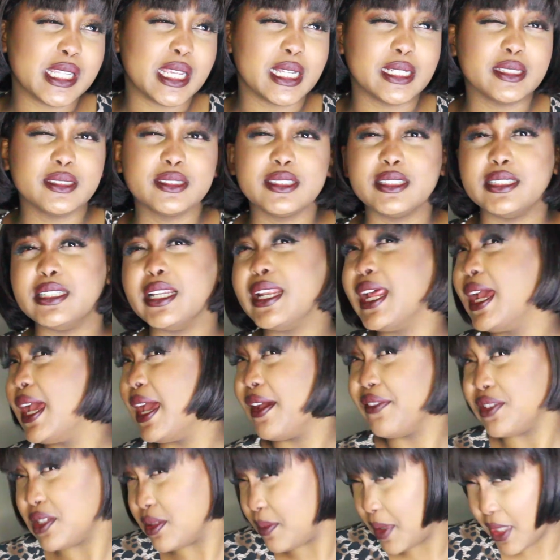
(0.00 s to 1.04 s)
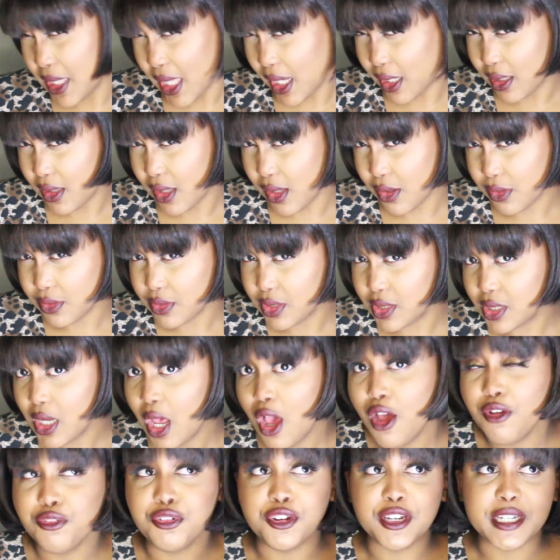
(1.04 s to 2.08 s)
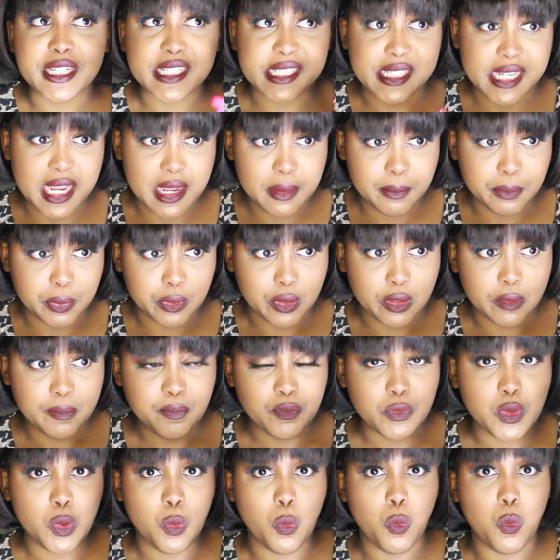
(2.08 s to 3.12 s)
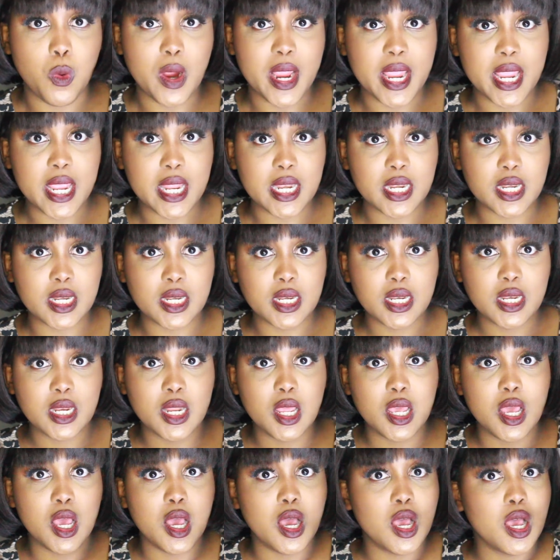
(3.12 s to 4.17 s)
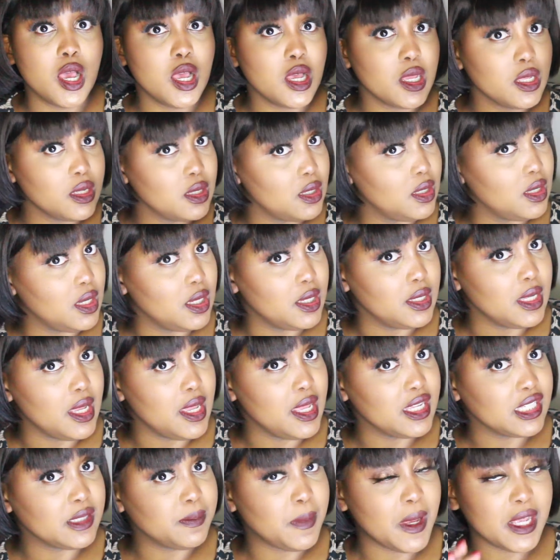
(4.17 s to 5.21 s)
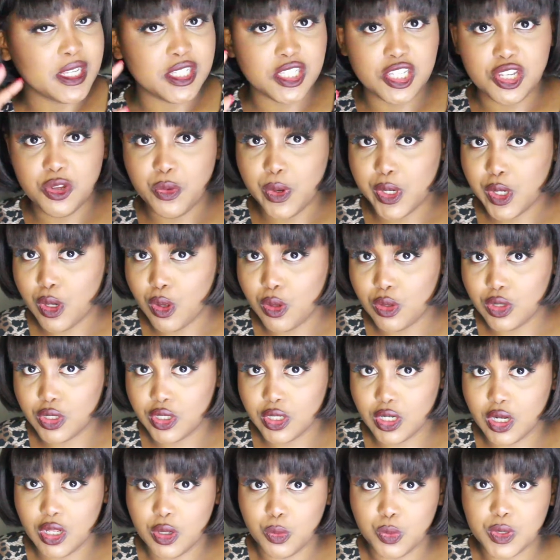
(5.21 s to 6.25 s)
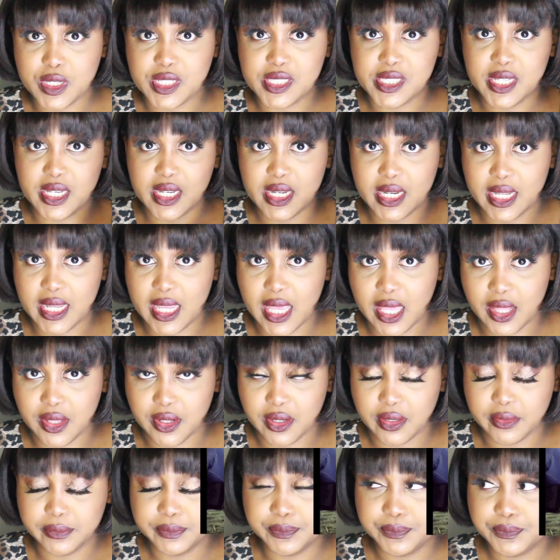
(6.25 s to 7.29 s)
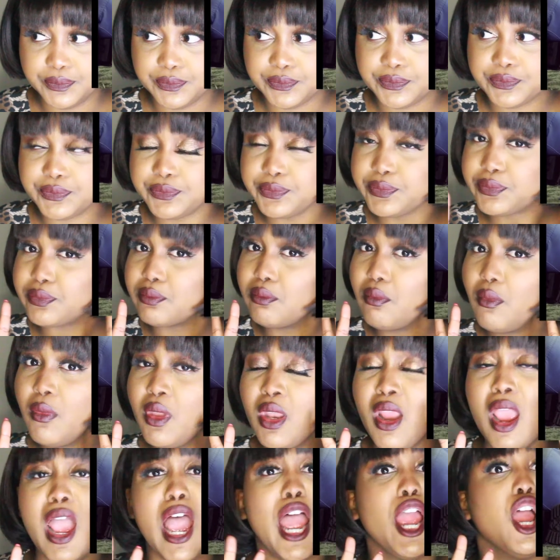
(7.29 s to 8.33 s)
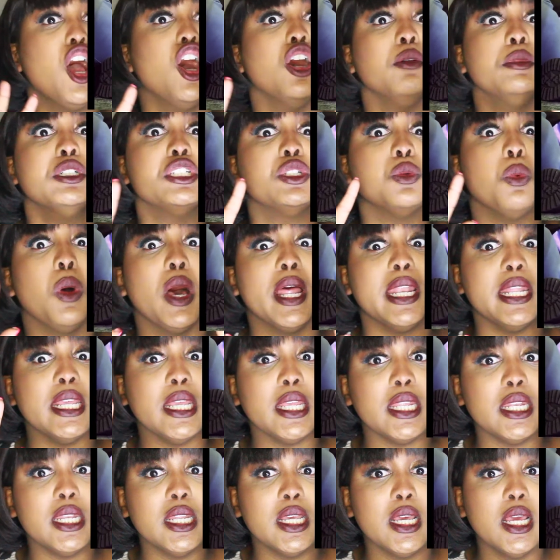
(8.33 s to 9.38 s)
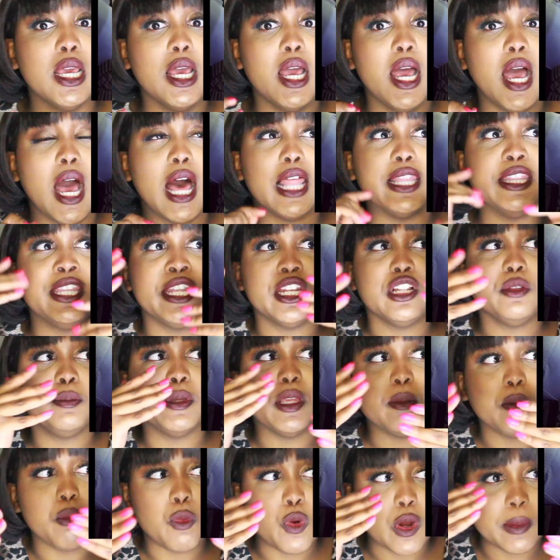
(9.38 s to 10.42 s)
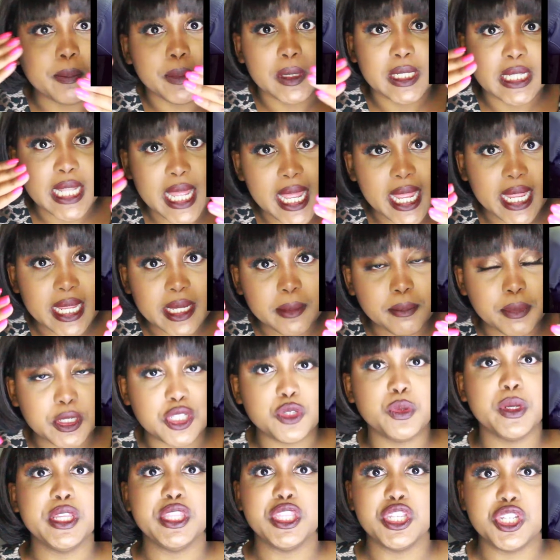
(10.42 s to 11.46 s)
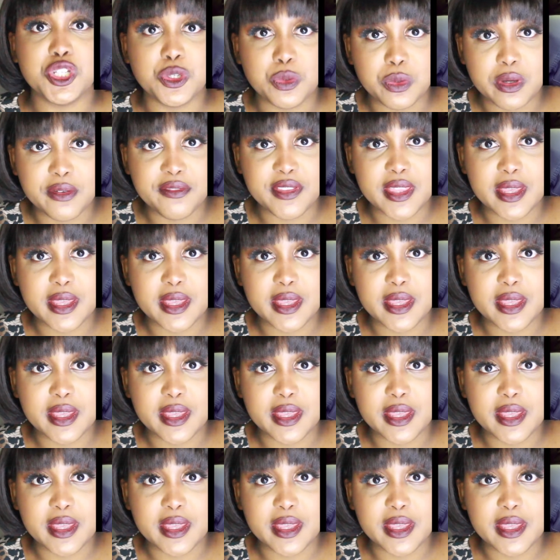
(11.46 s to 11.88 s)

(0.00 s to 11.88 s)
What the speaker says: like, did I have to be that close? For example, when Espacio and old girl were sitting together, I almost wanted a little bit more play between the two of